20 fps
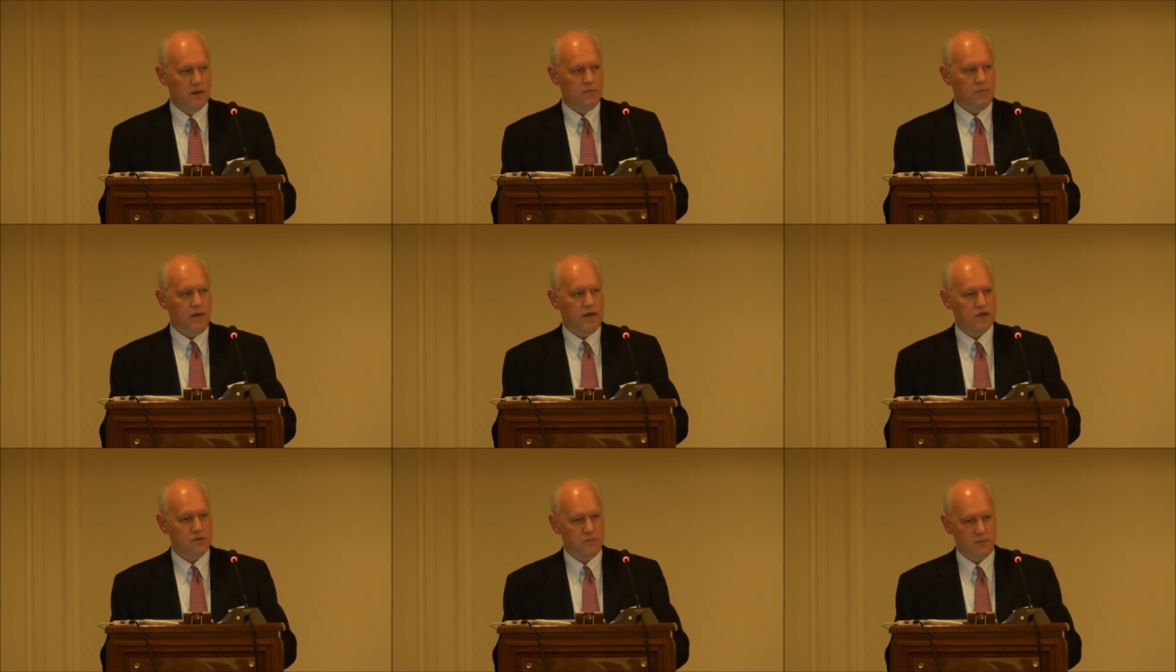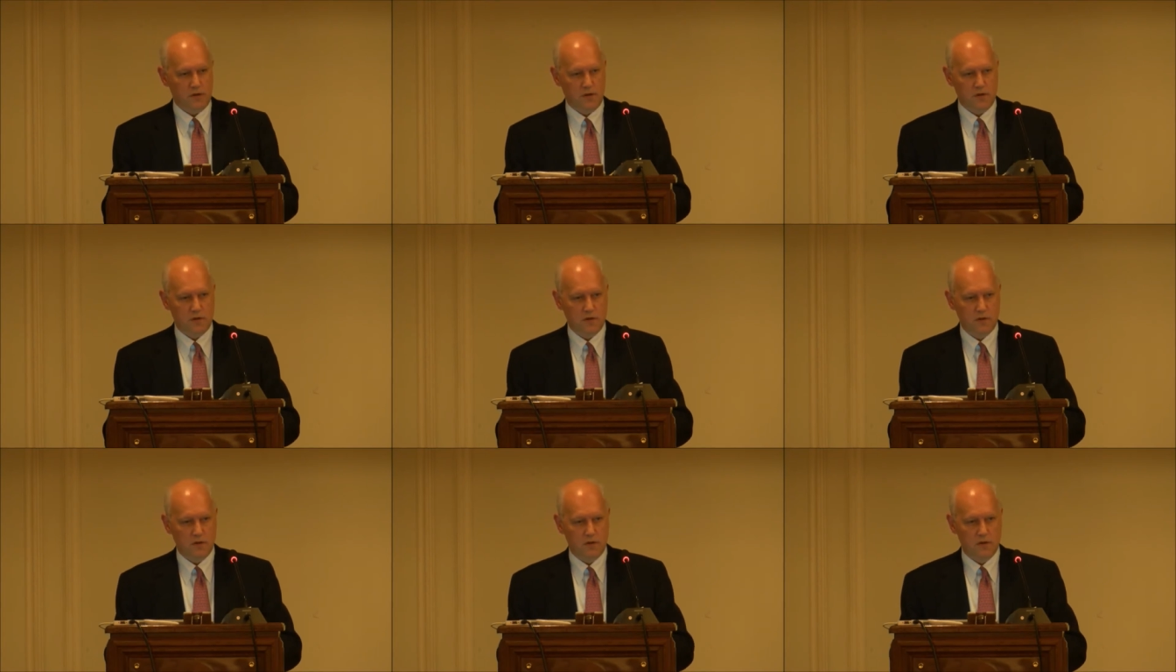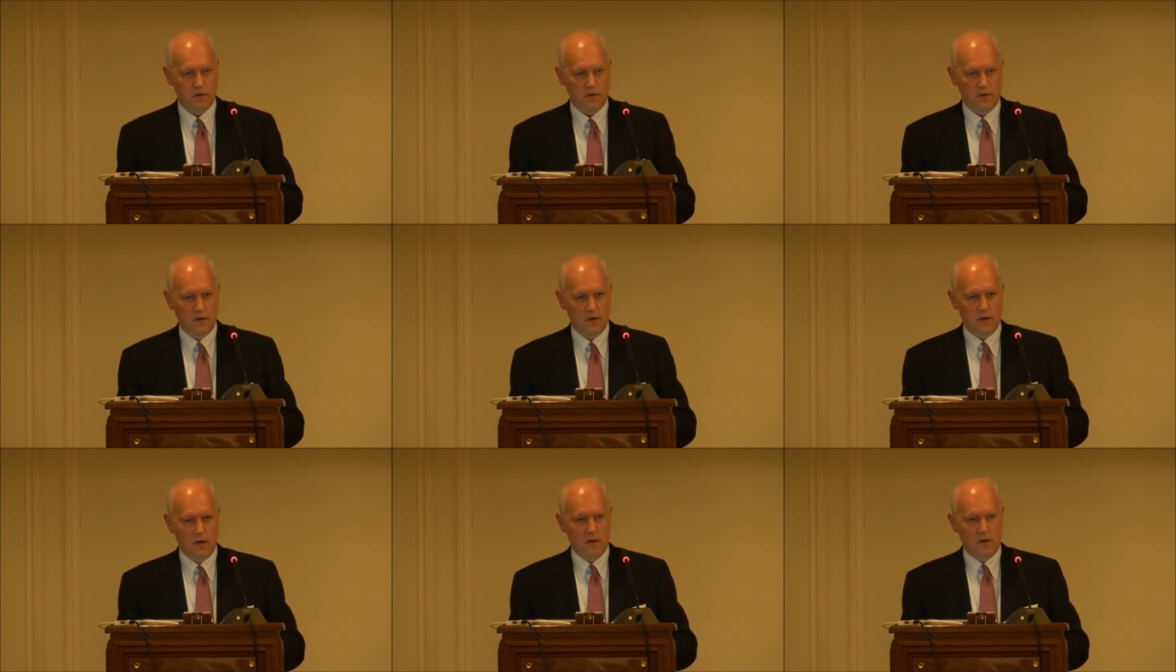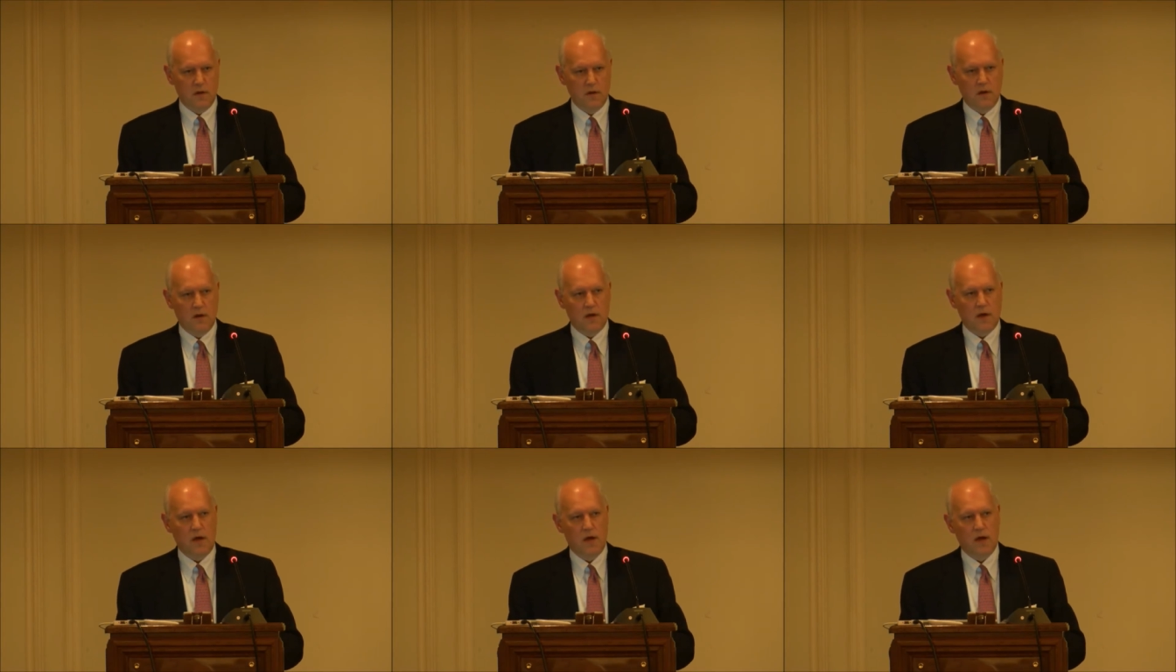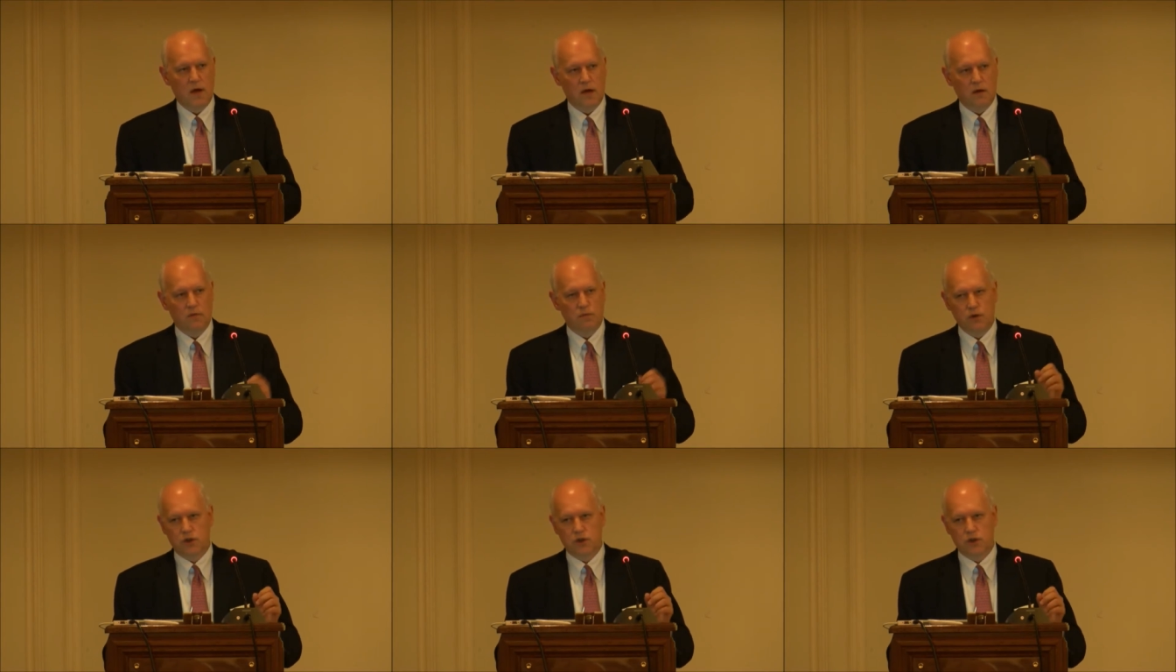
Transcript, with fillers: the measurement, uh,